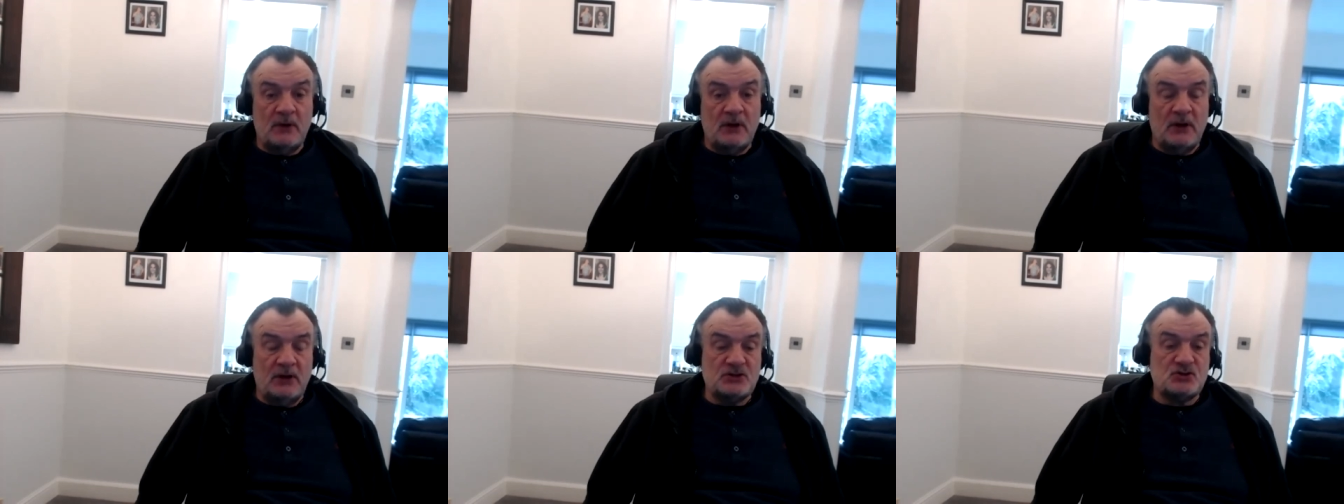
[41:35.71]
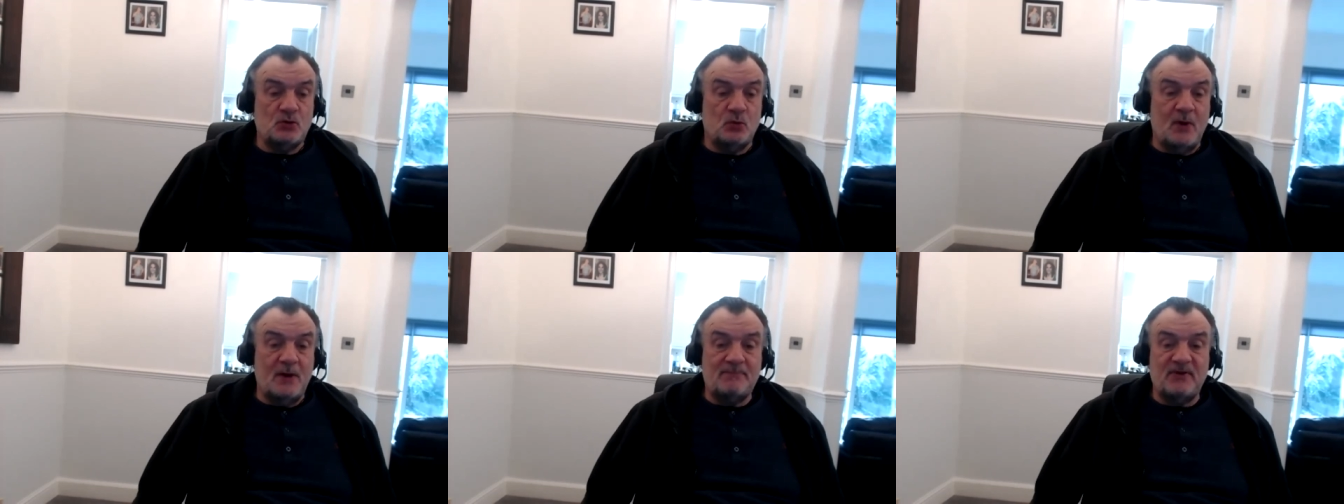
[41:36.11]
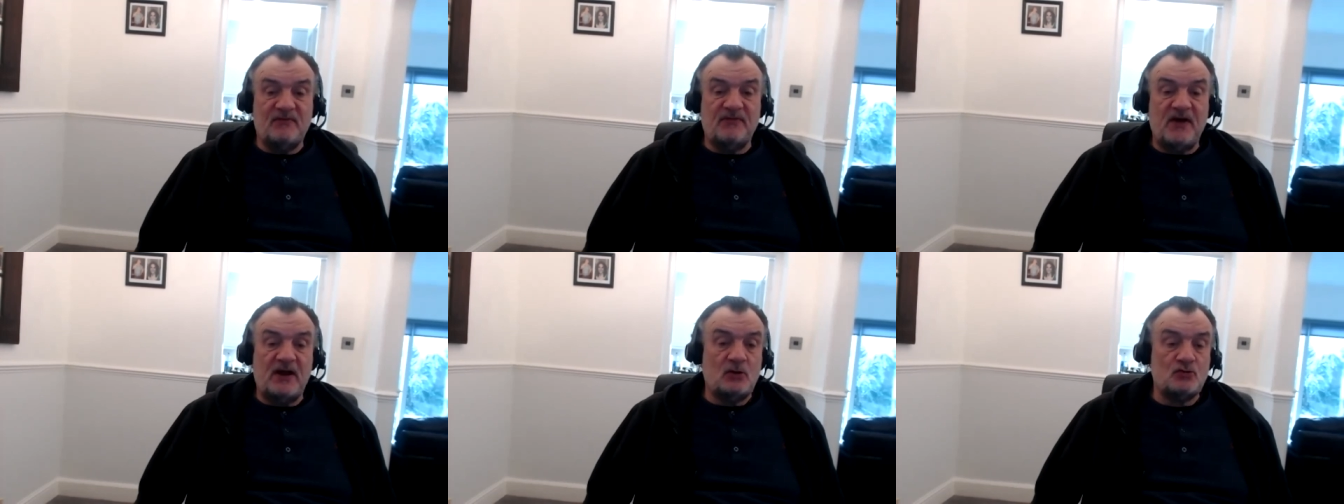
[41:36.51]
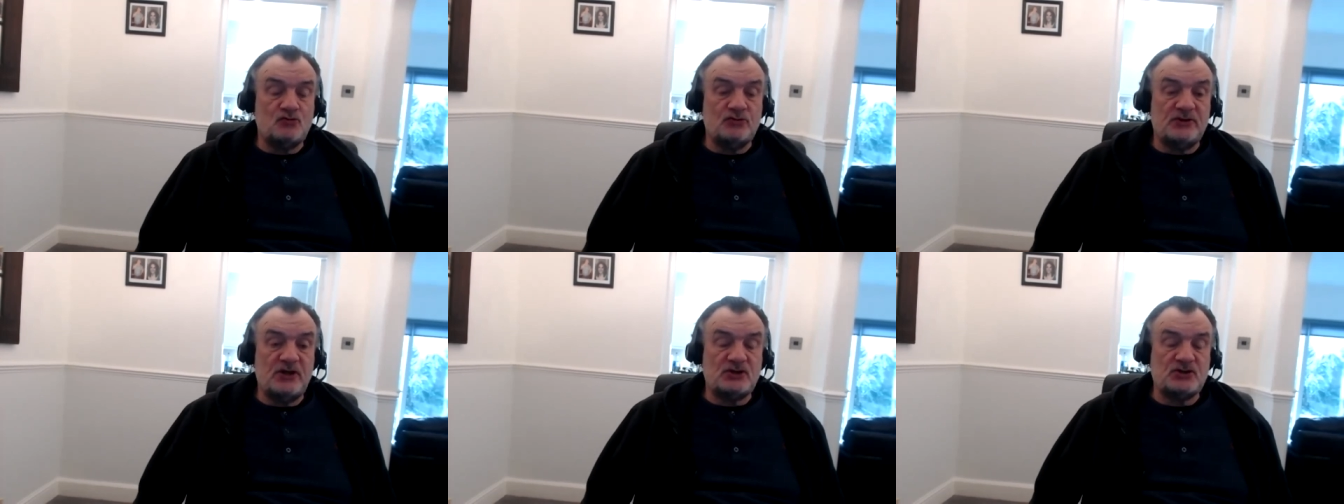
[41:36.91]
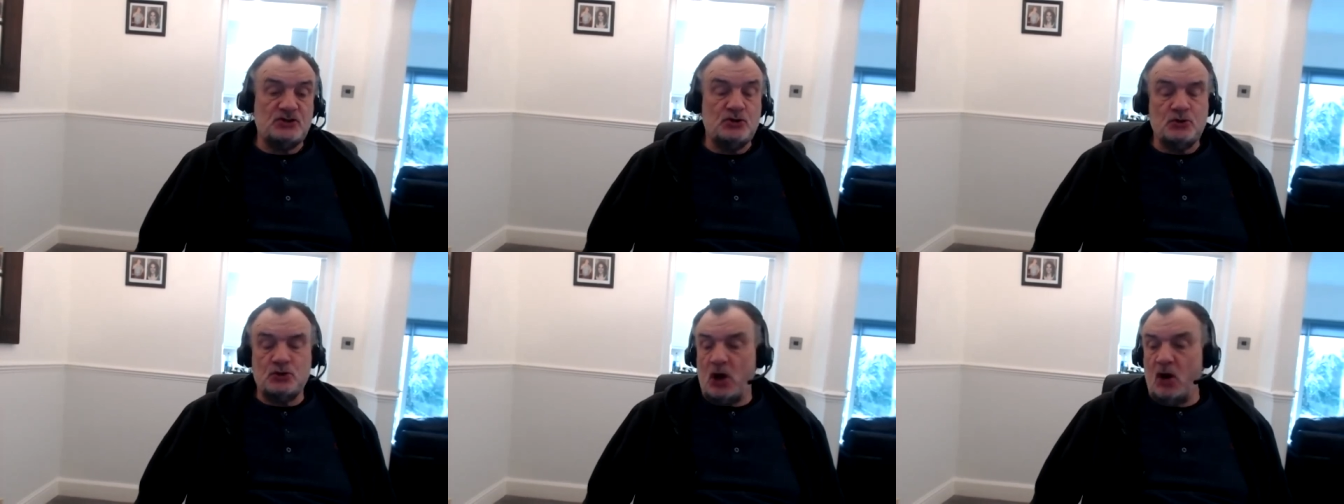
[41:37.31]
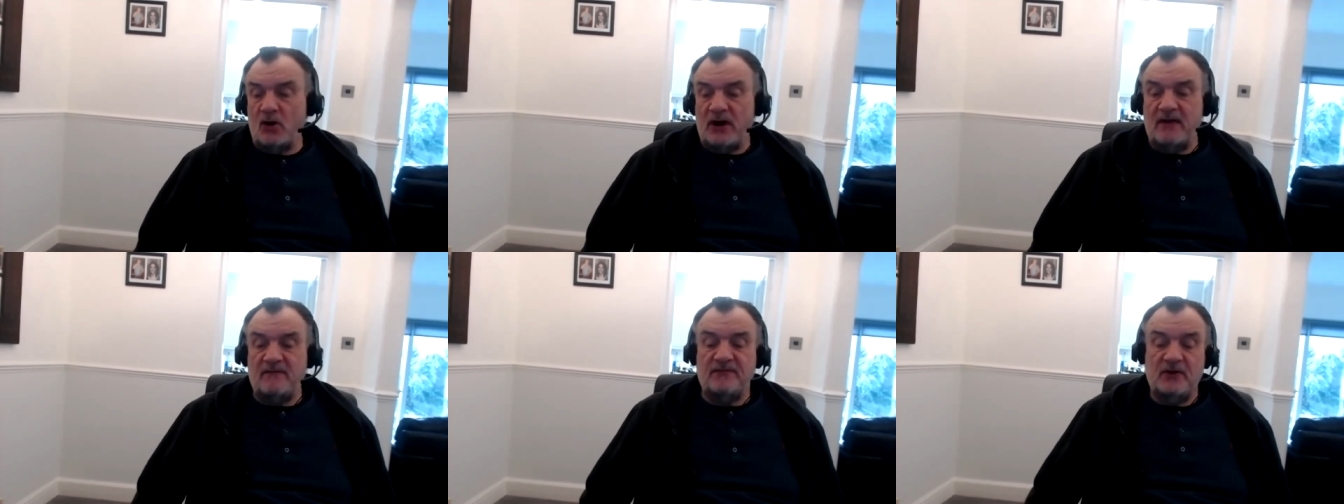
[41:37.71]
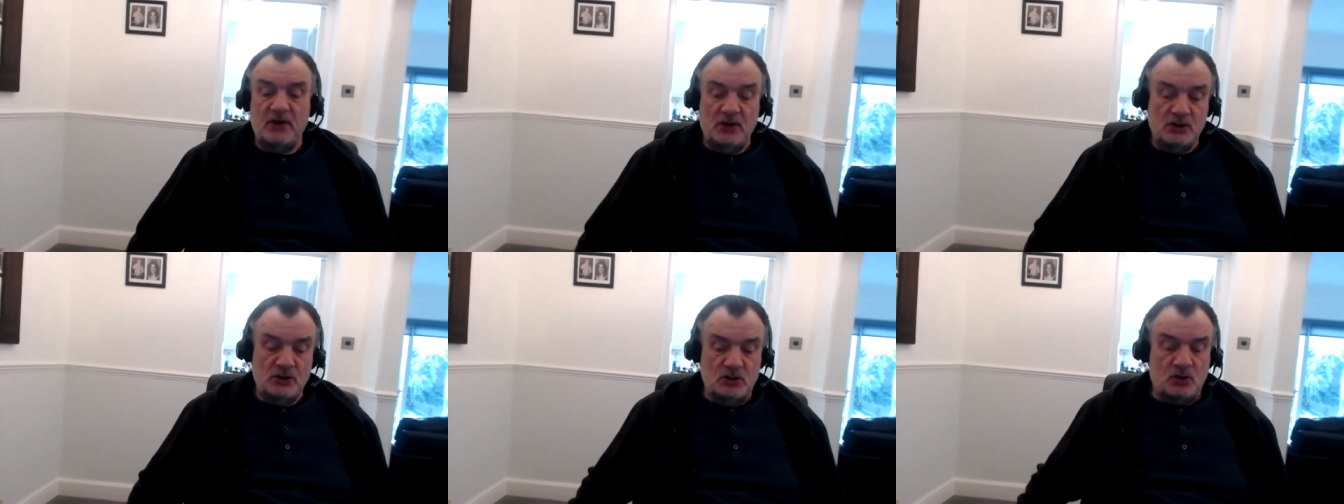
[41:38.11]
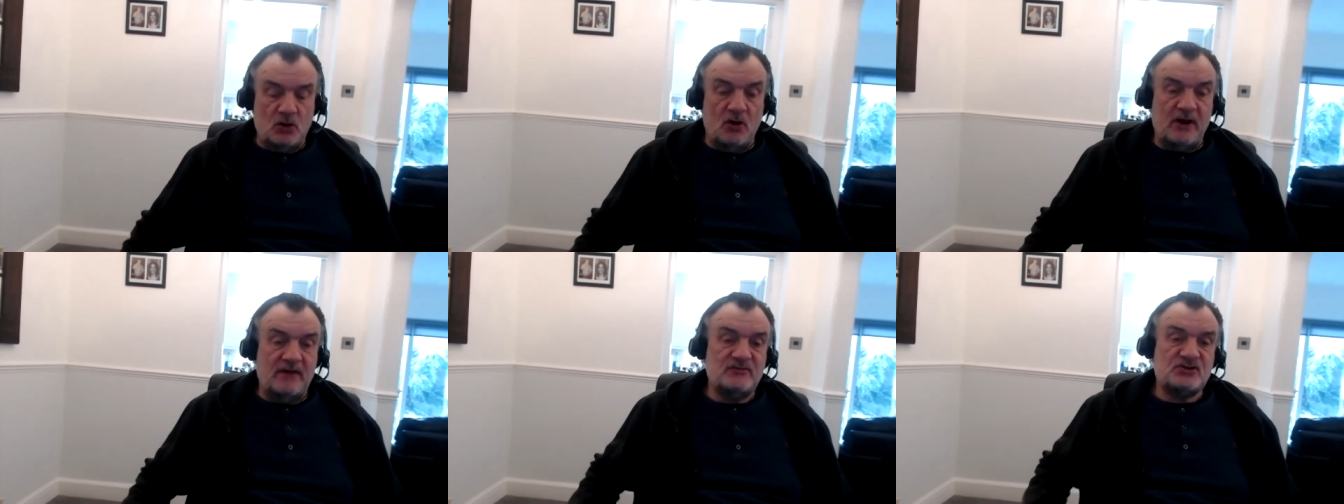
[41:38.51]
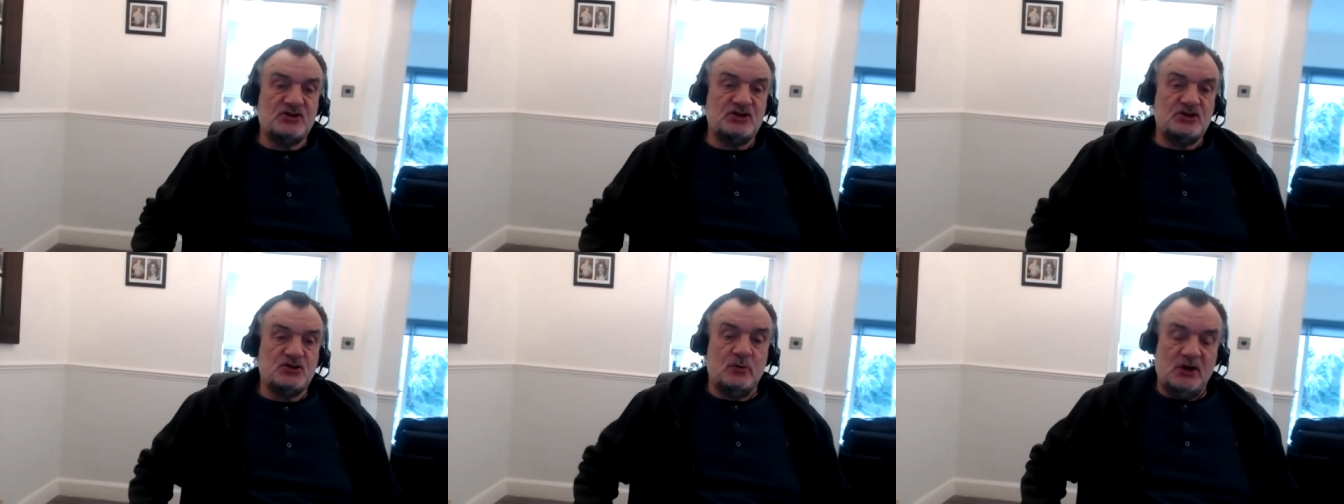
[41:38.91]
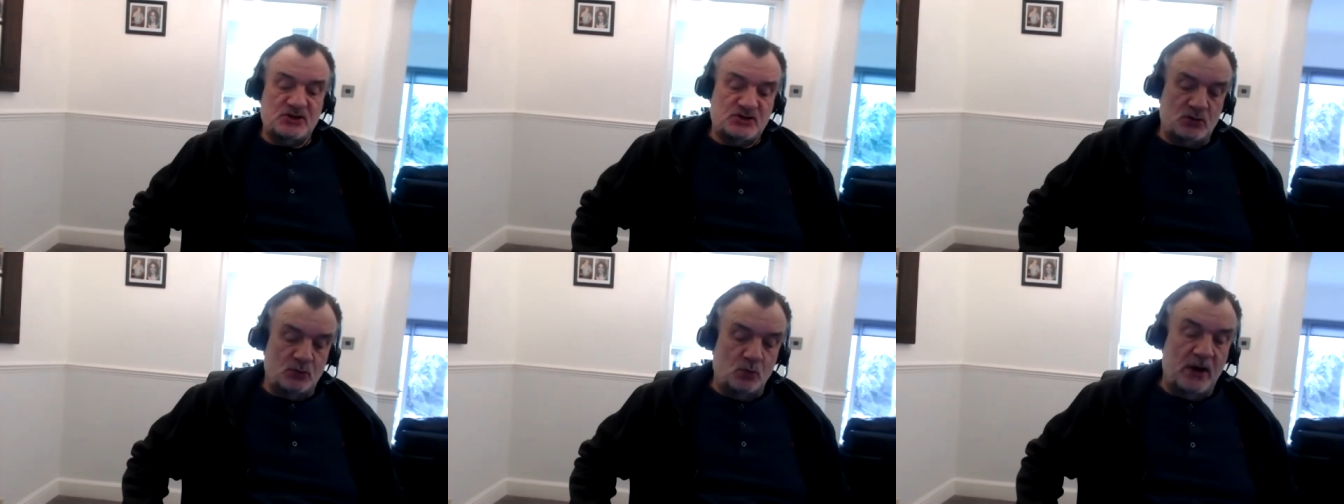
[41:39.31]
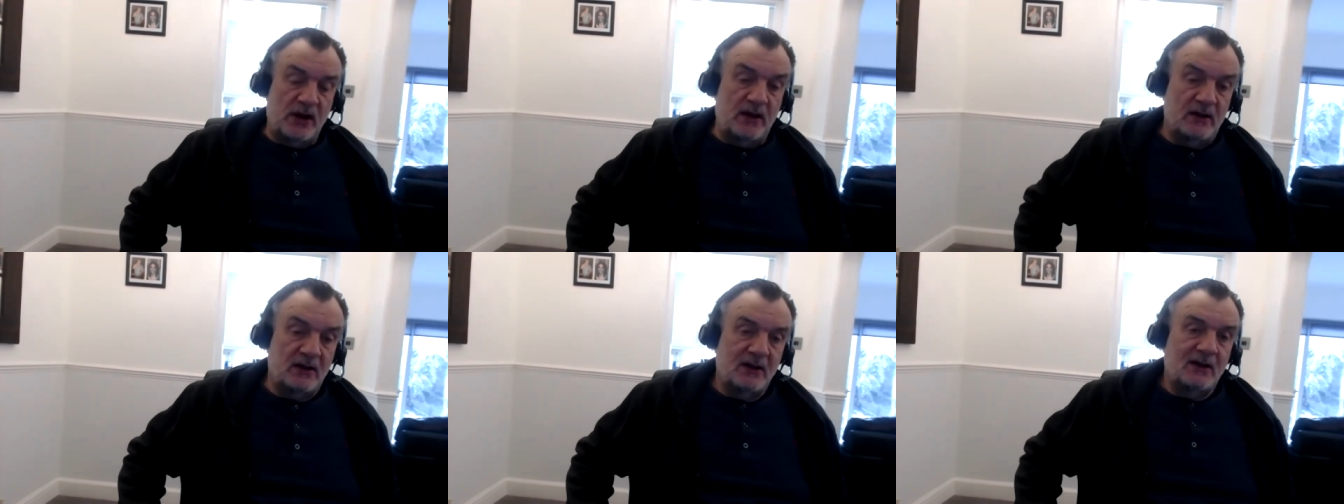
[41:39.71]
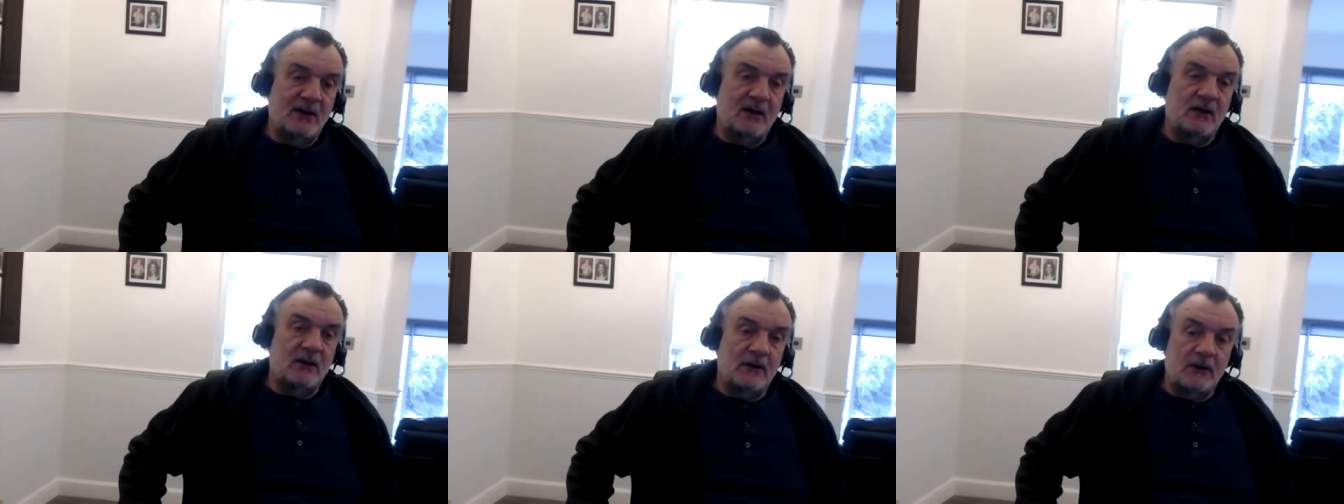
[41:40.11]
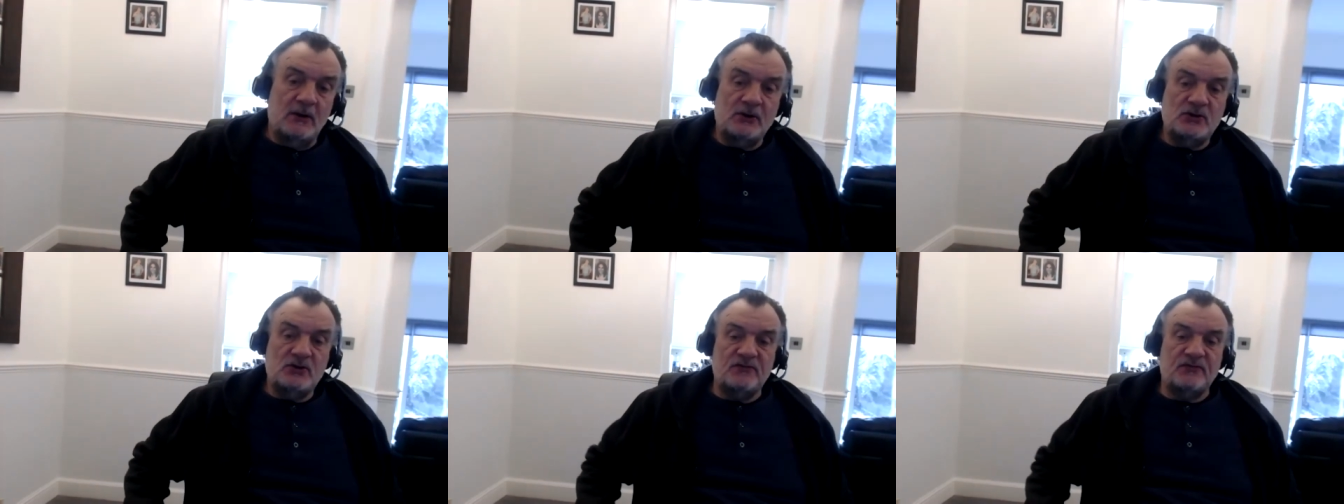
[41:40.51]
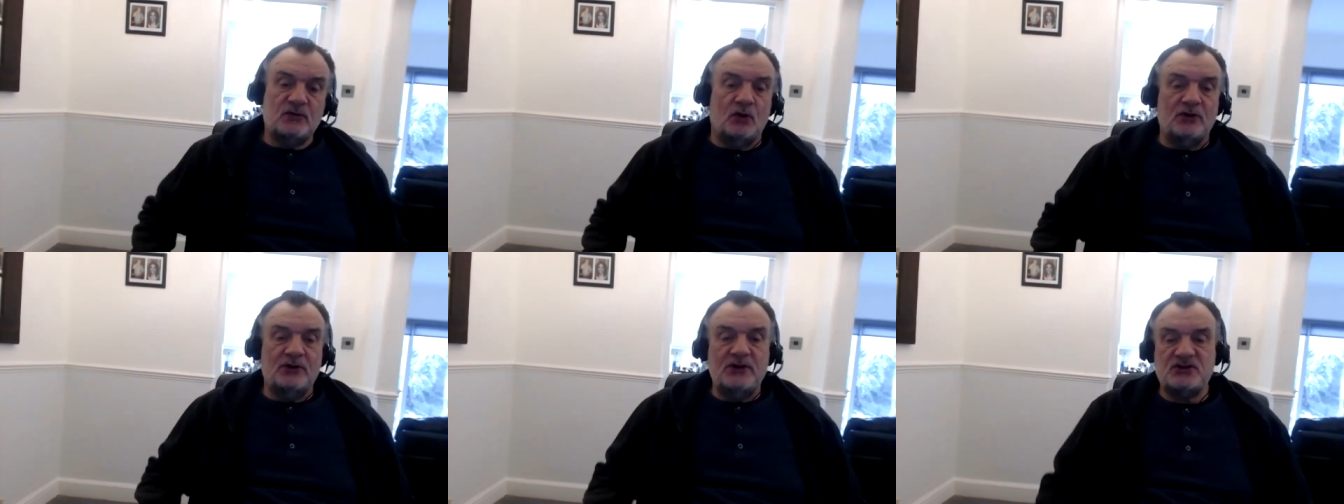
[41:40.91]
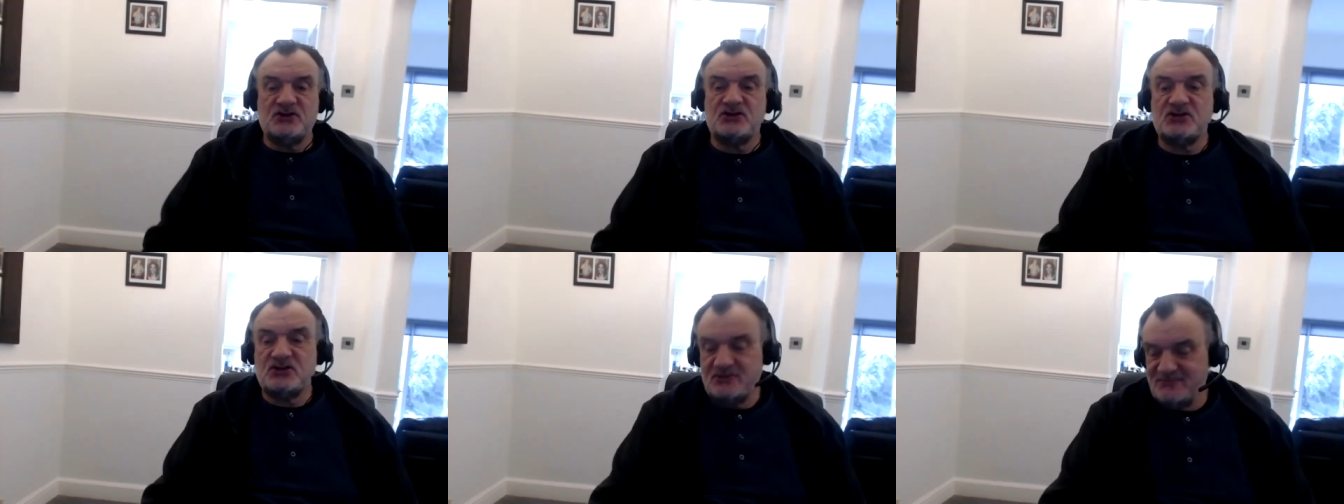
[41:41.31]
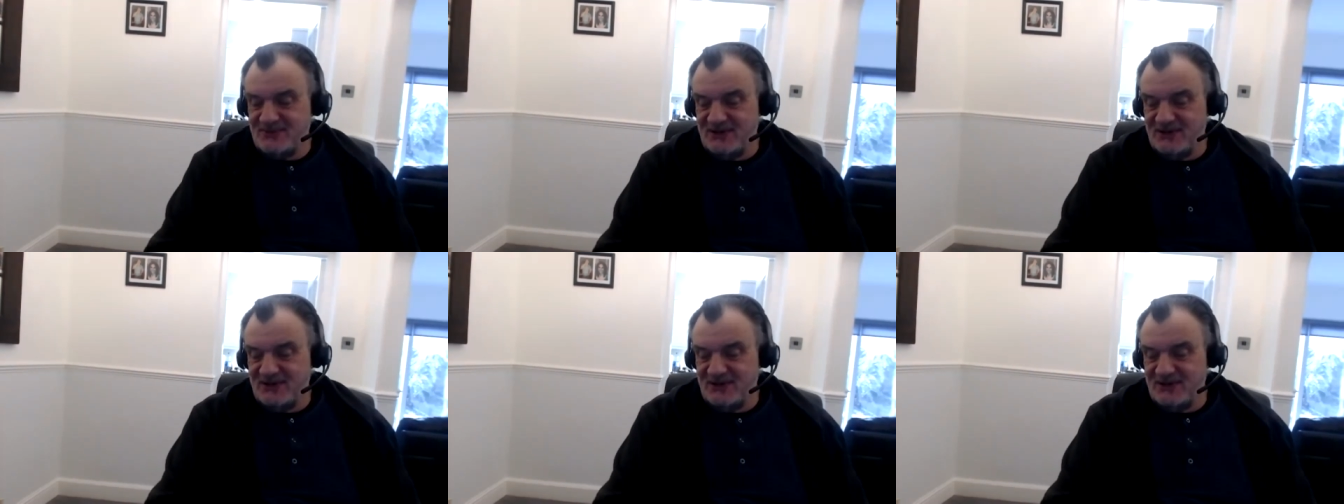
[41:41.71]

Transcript: And it's all one big fat contradiction. You can't have you can't have a situation where uh, you've got this